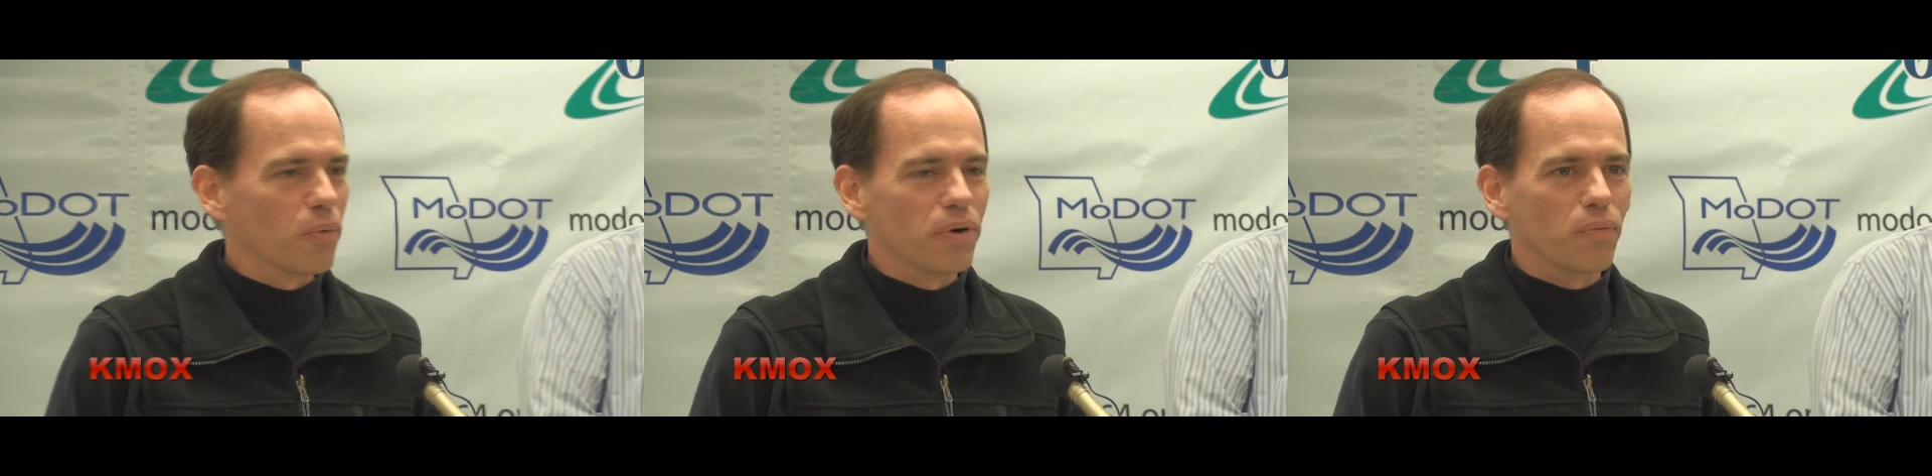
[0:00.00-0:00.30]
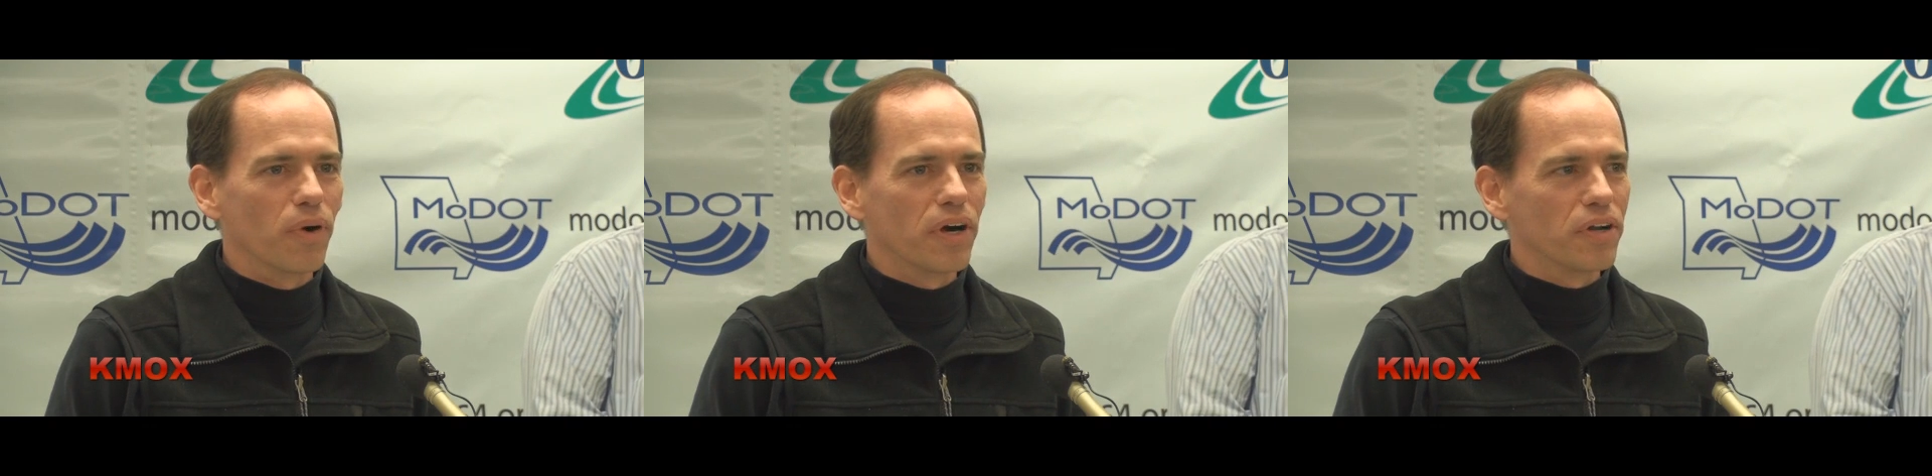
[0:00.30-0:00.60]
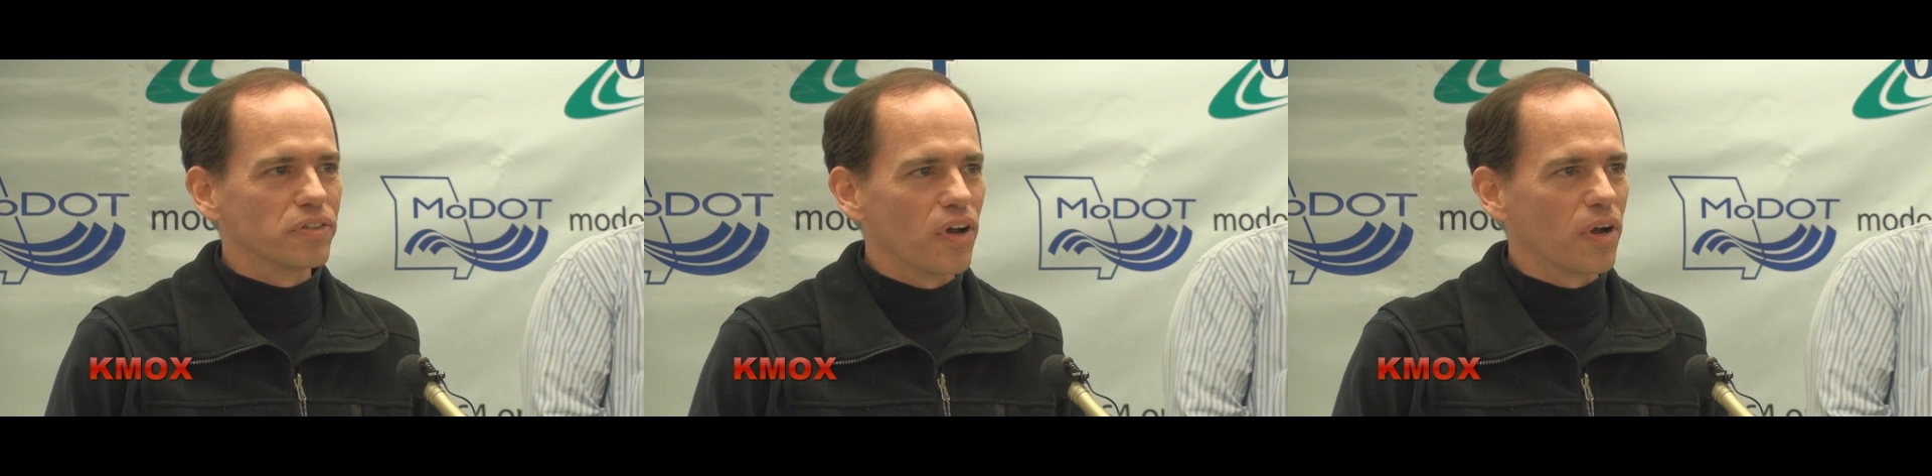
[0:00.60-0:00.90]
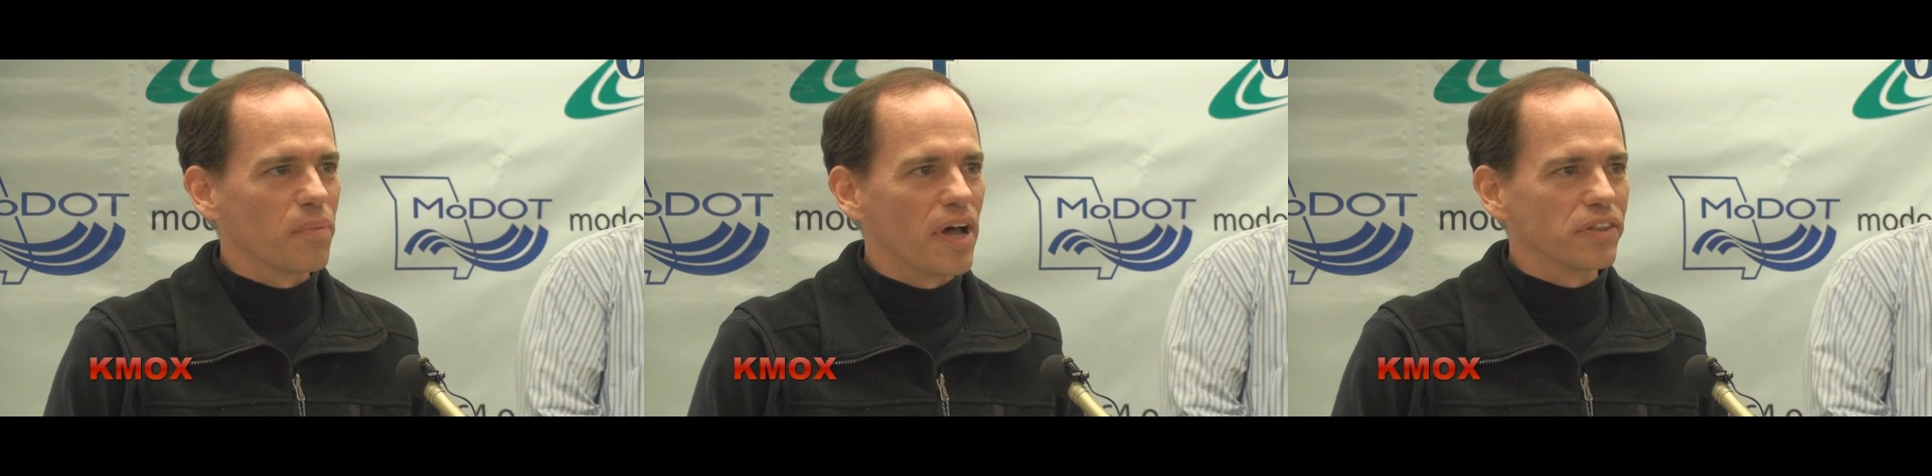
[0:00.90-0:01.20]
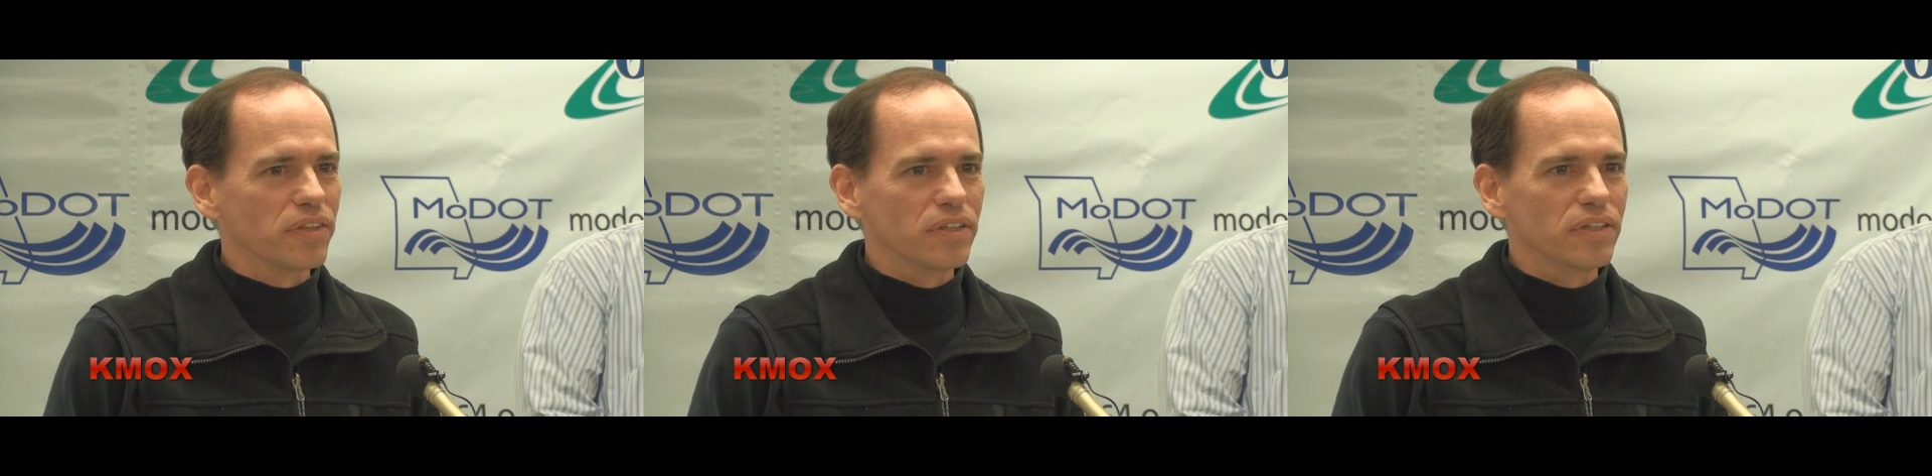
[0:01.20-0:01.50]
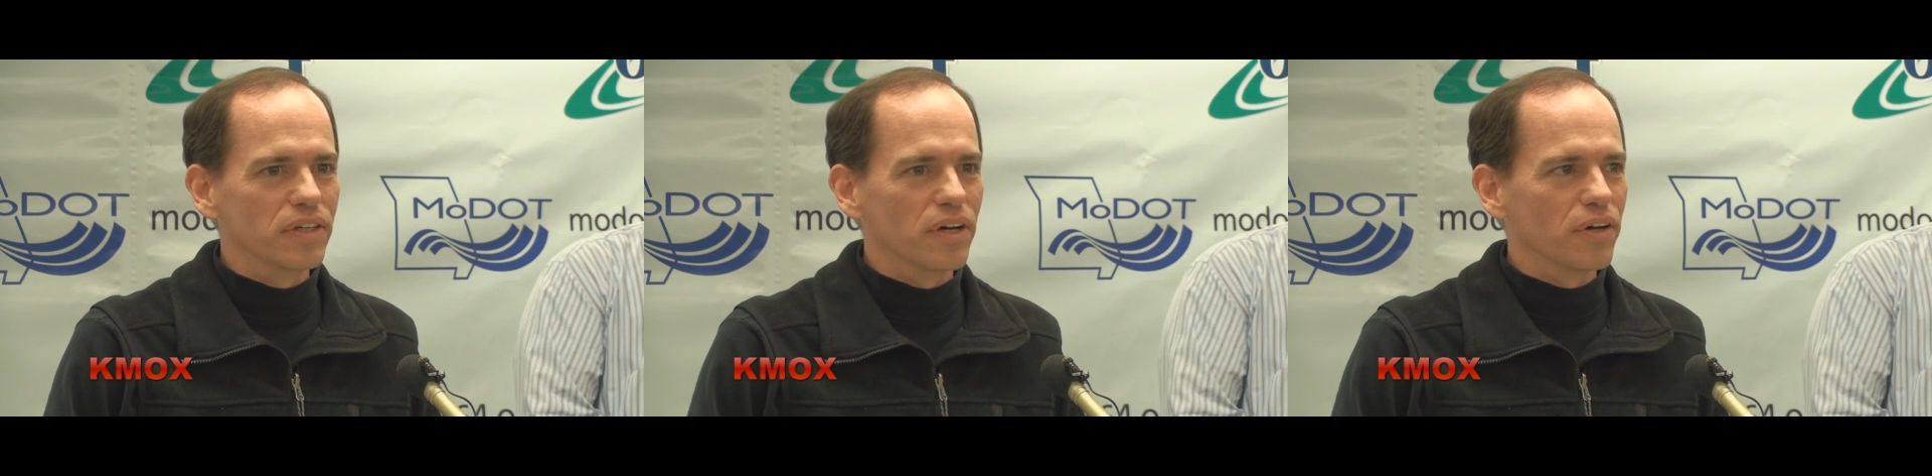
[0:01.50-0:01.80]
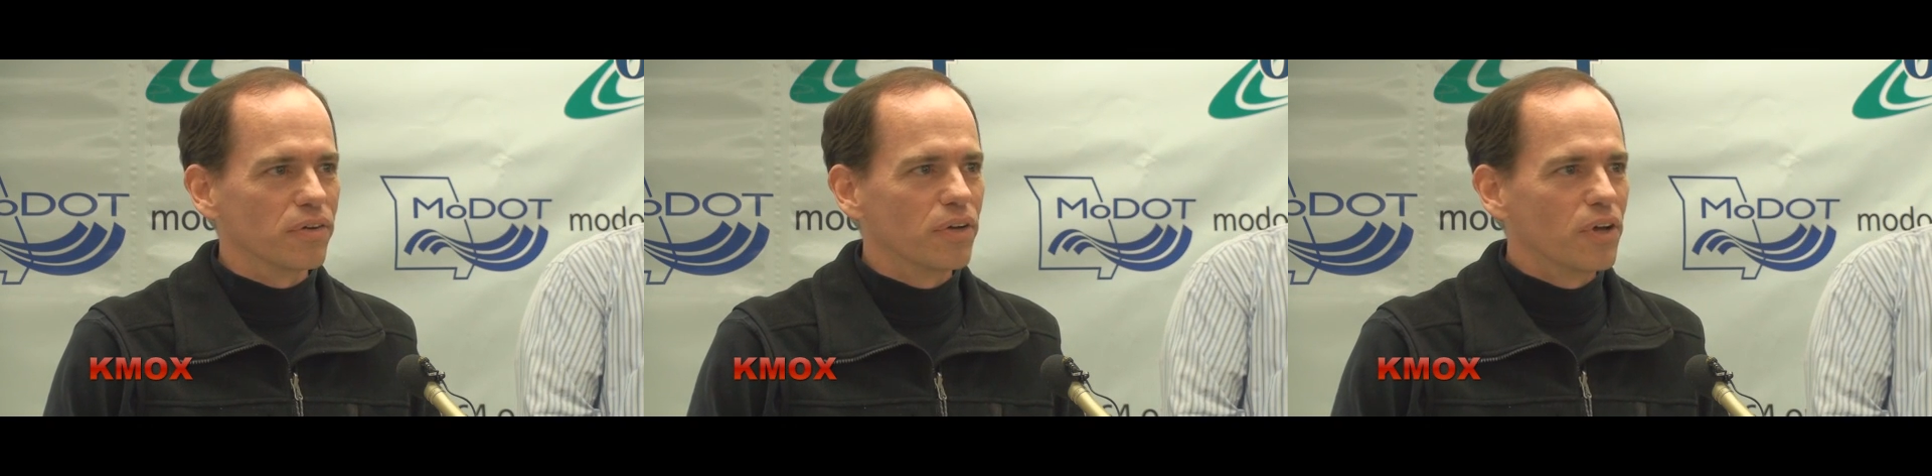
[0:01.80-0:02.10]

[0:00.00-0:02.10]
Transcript: We're, we're, here to talk about the uh,